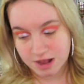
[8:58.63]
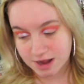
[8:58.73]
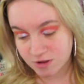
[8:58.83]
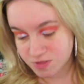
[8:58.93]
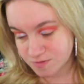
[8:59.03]

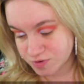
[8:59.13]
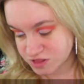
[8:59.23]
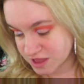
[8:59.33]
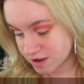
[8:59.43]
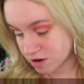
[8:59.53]
And I only
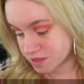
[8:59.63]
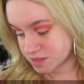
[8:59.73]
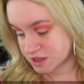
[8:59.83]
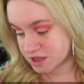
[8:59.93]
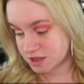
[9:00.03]
put that
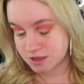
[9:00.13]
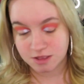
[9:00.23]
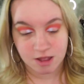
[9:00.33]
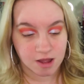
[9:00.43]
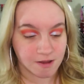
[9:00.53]
on
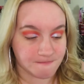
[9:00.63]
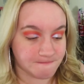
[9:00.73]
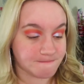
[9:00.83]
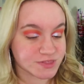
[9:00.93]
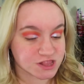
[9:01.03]
the
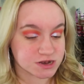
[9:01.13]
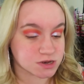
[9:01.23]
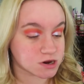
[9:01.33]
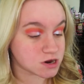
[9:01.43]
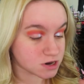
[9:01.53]

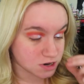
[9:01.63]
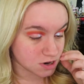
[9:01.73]
center.